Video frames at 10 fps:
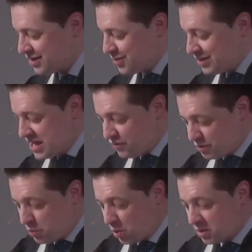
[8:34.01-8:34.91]
when he
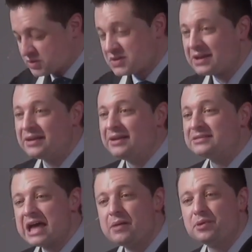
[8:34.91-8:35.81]
reports
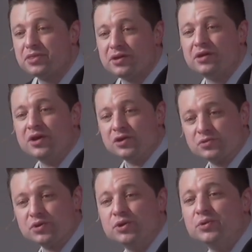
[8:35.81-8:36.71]
that Tabitha
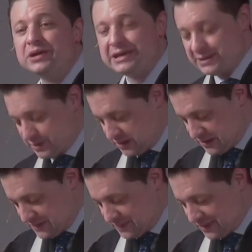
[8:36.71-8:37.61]
grew ill.